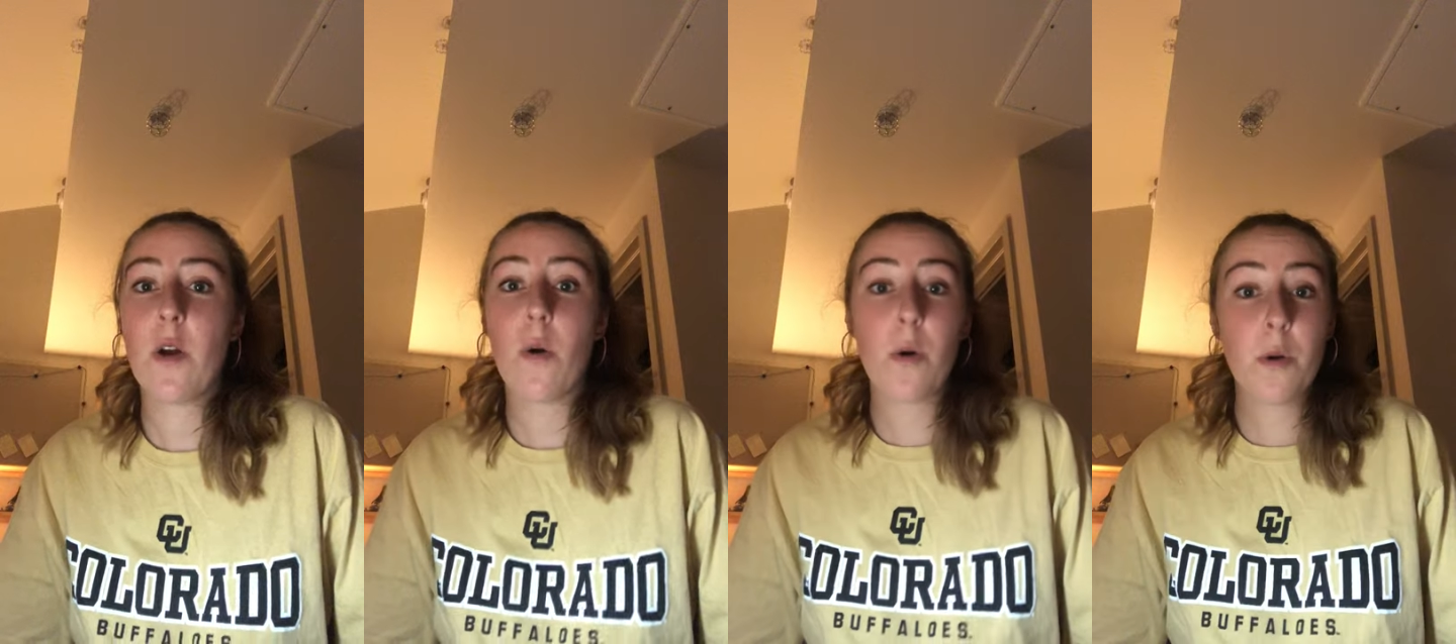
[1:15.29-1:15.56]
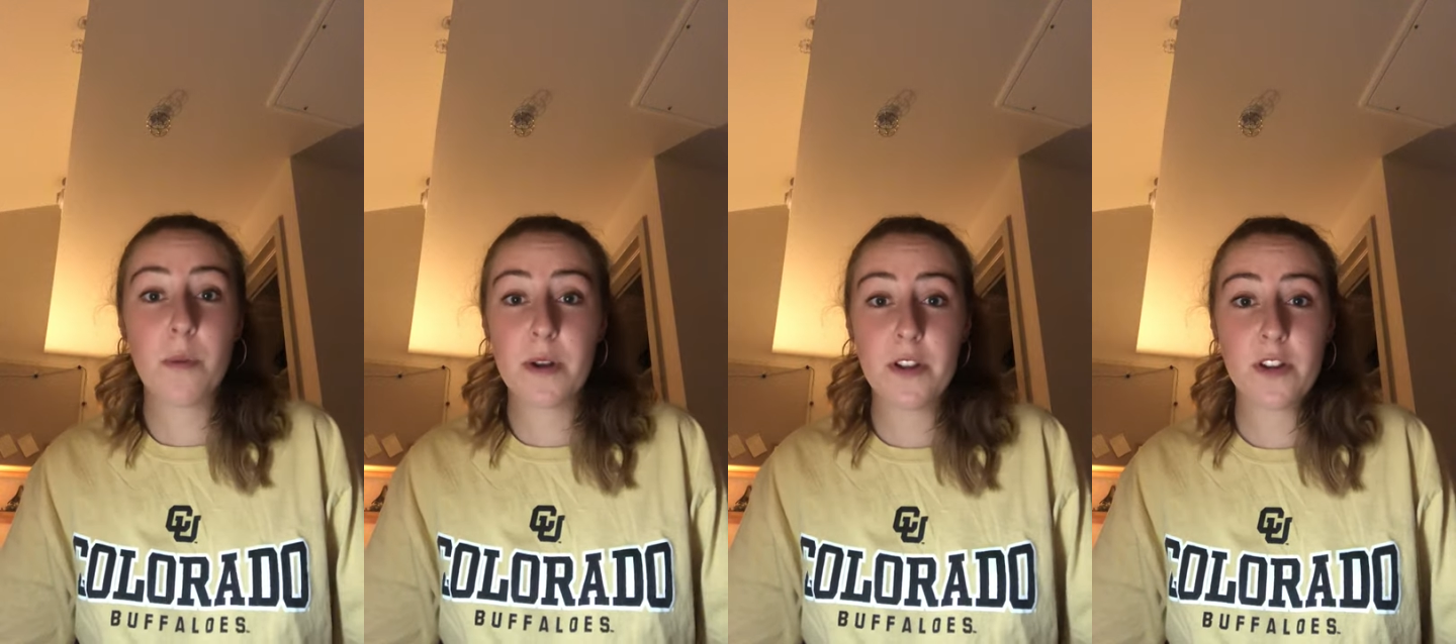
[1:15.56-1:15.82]

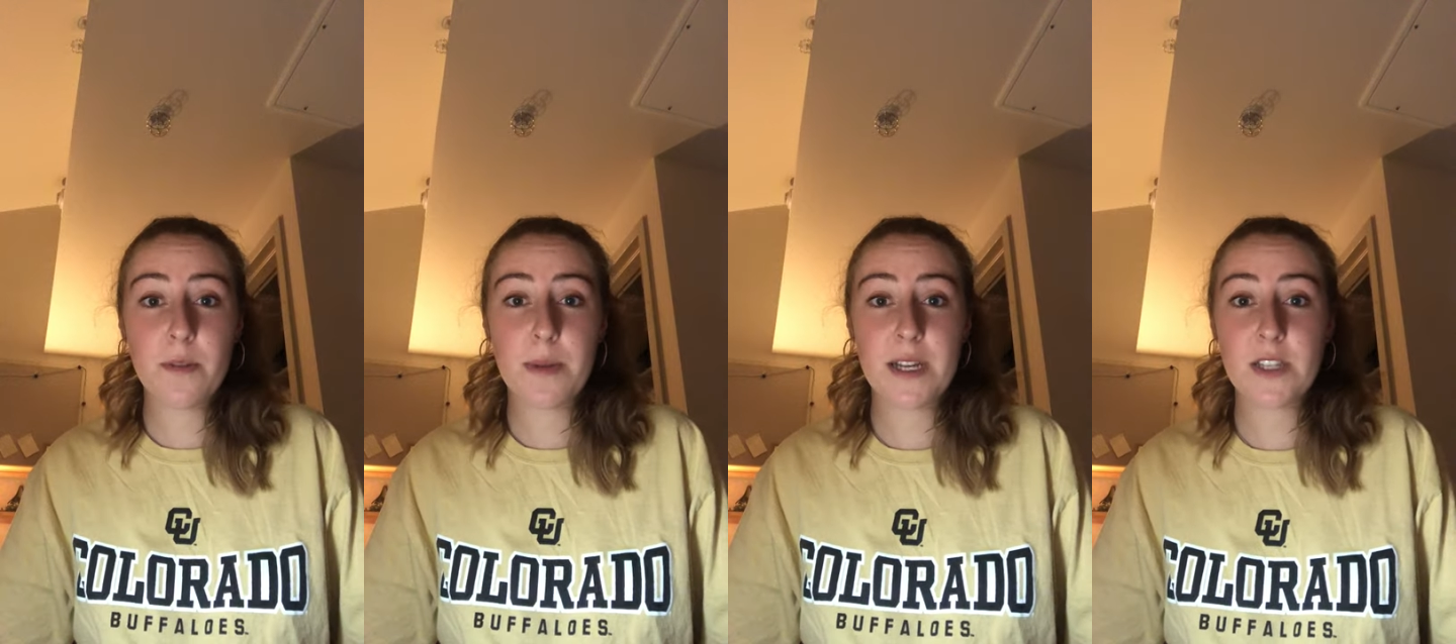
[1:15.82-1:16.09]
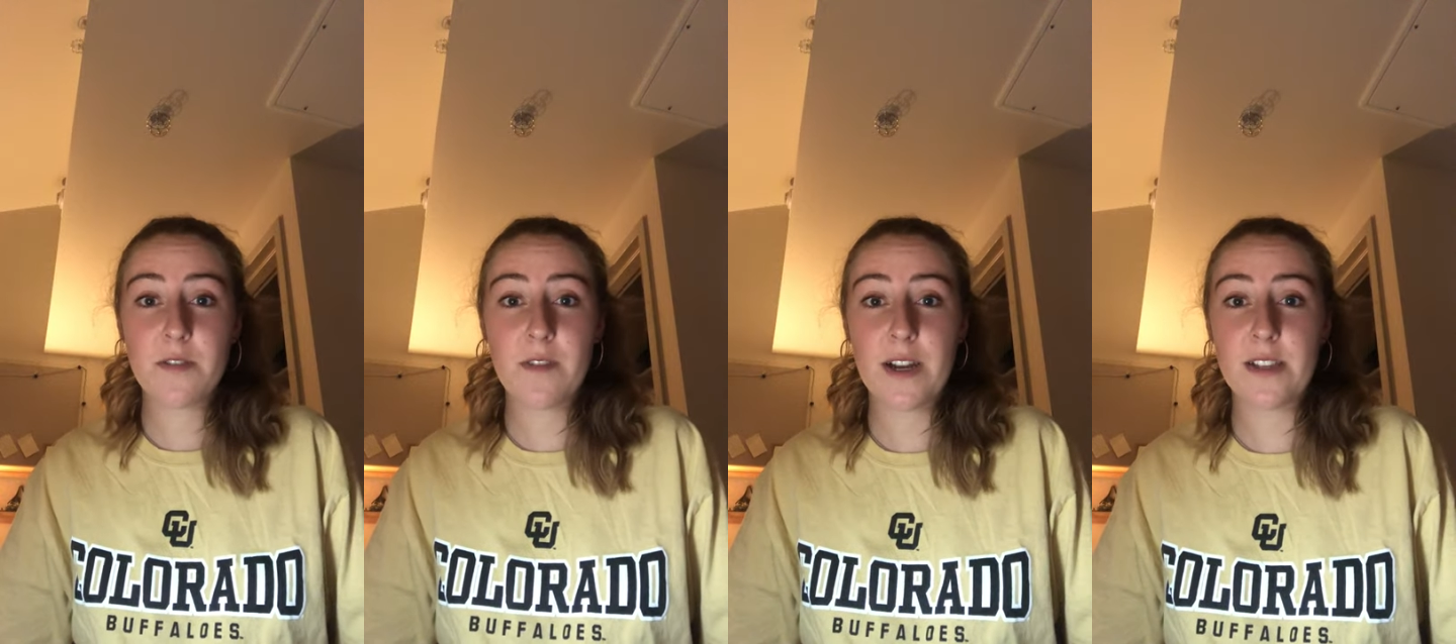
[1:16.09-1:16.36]
or one of your
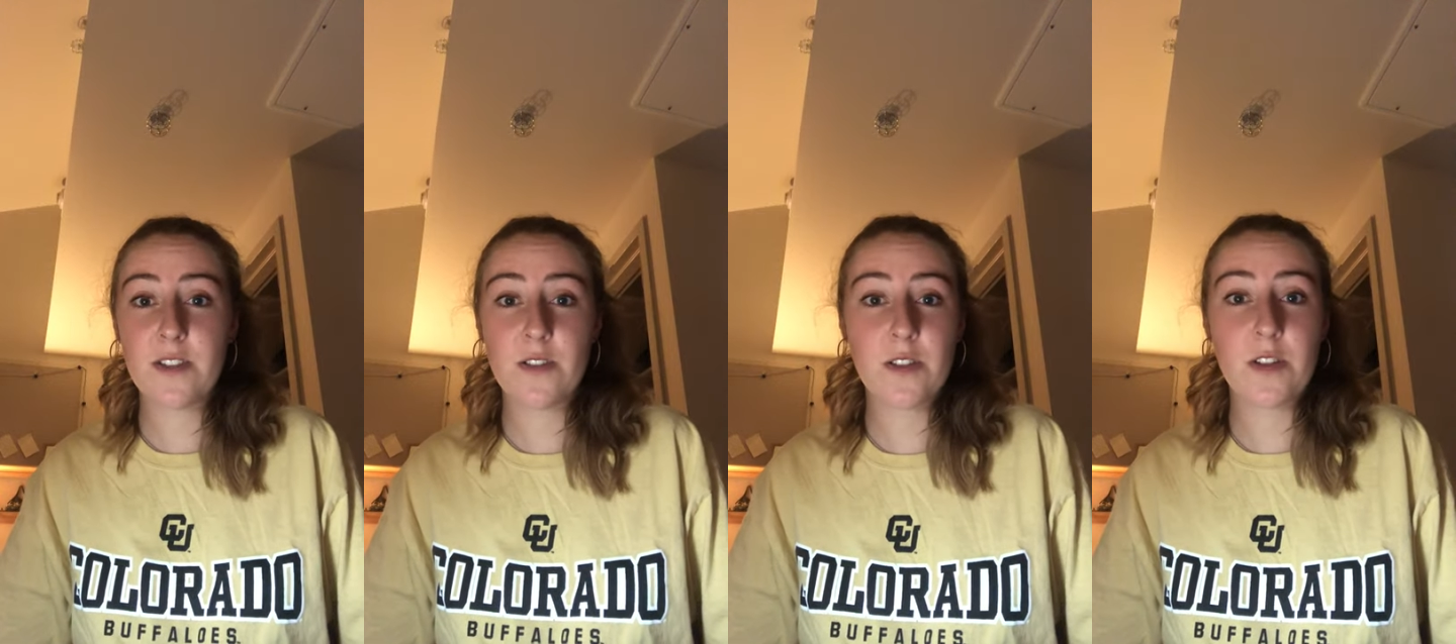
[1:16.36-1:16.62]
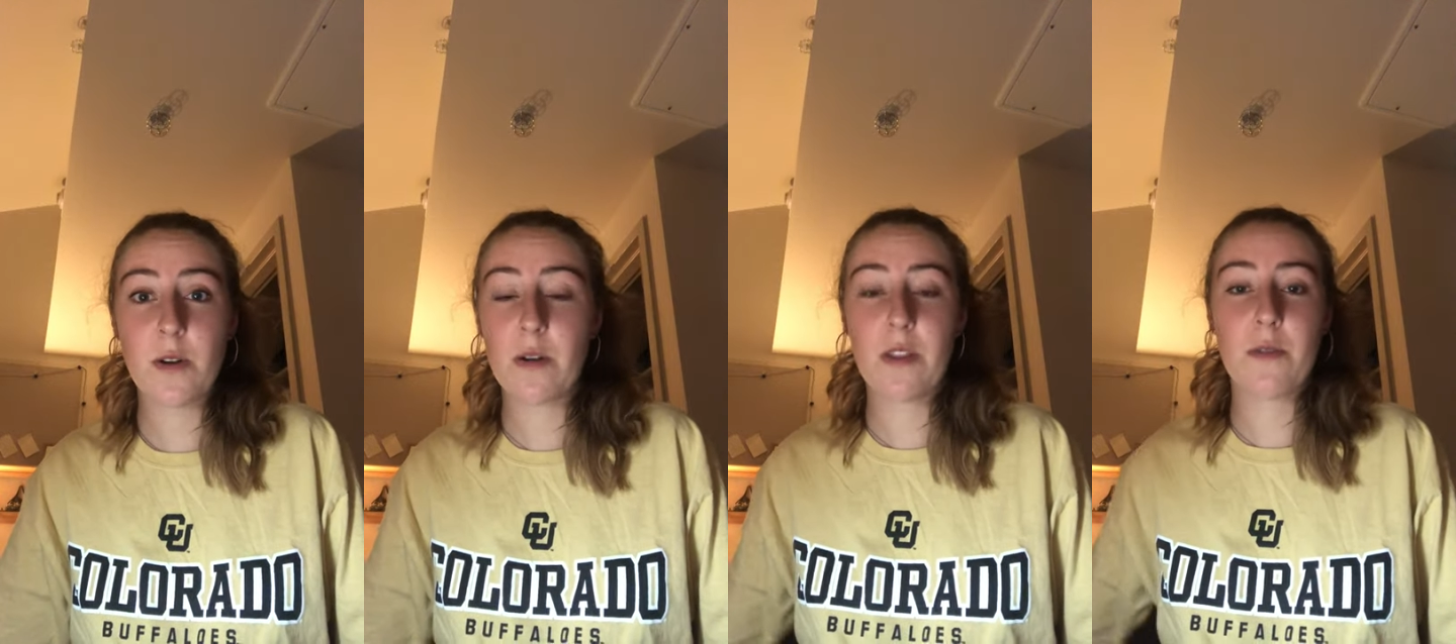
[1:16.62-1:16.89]
best friends
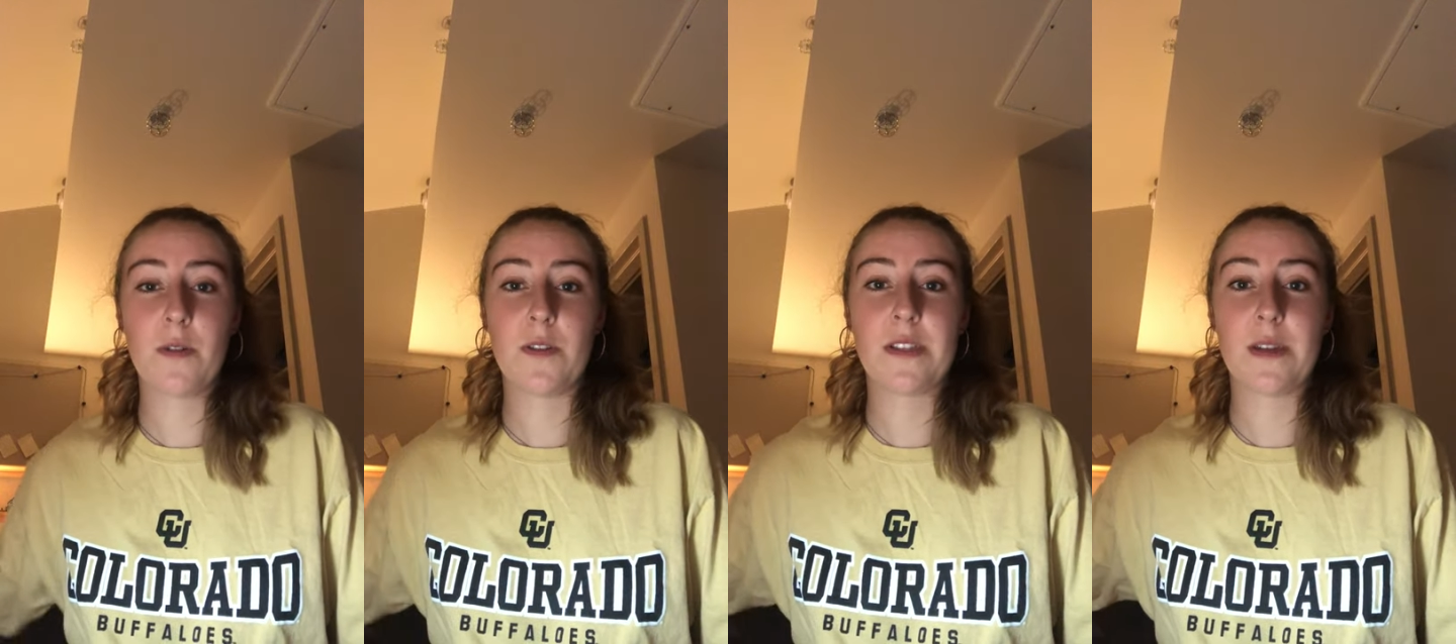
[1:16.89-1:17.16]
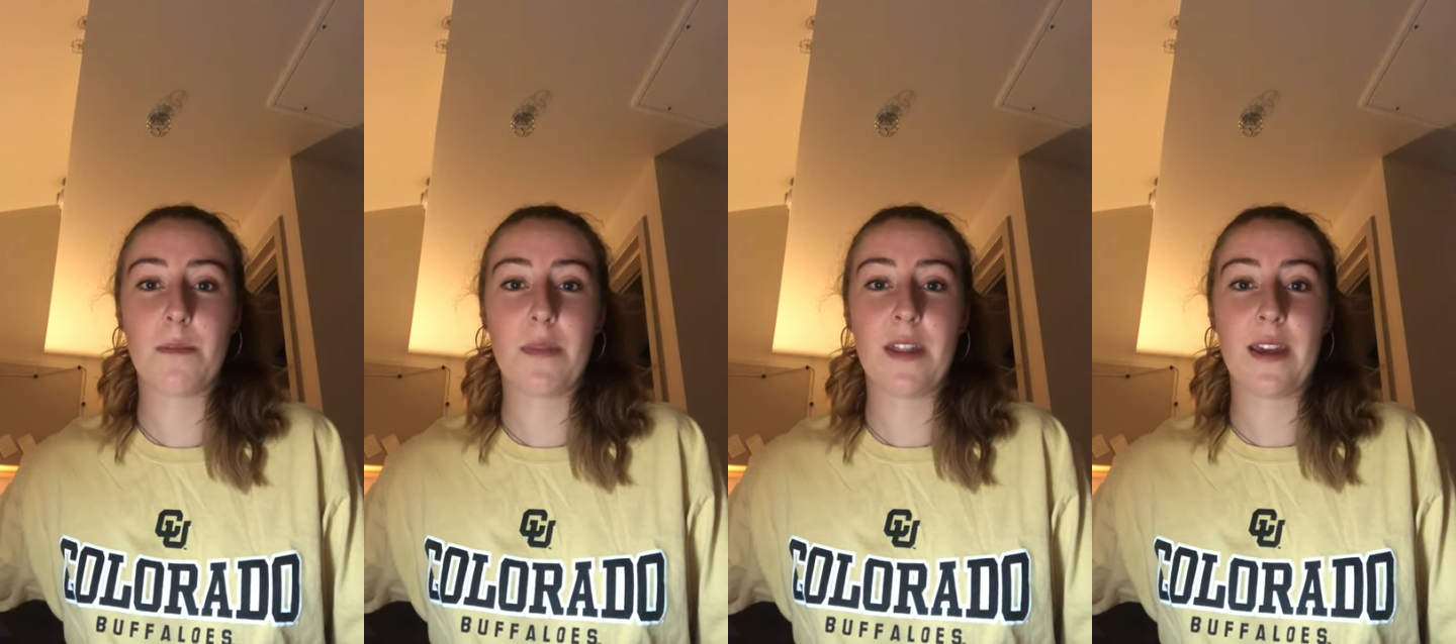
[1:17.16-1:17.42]
who's going through
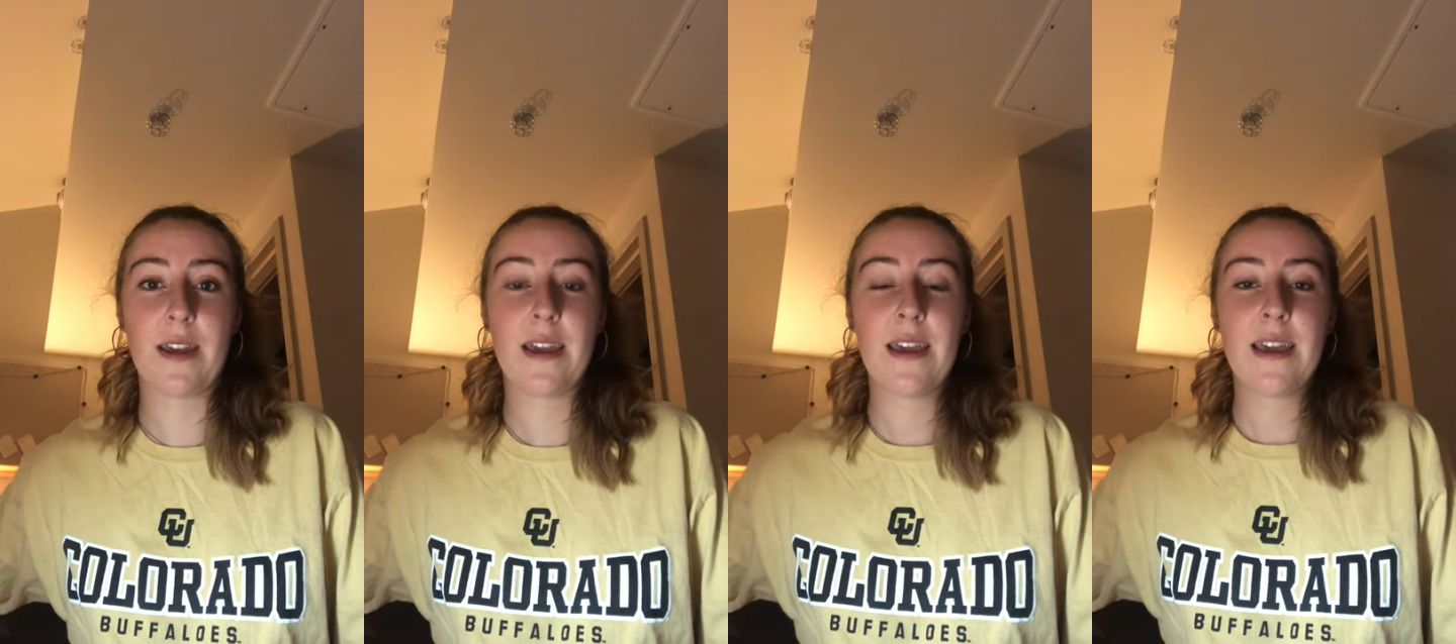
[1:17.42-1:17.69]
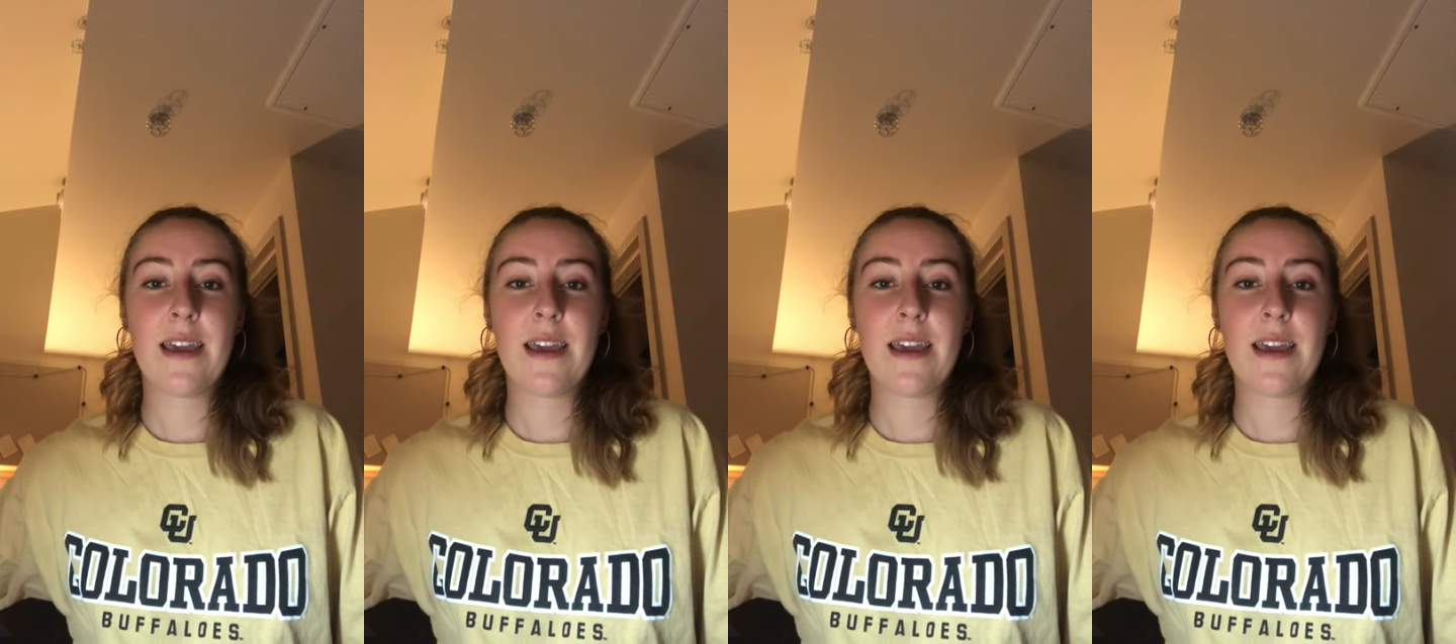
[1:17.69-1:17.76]
something.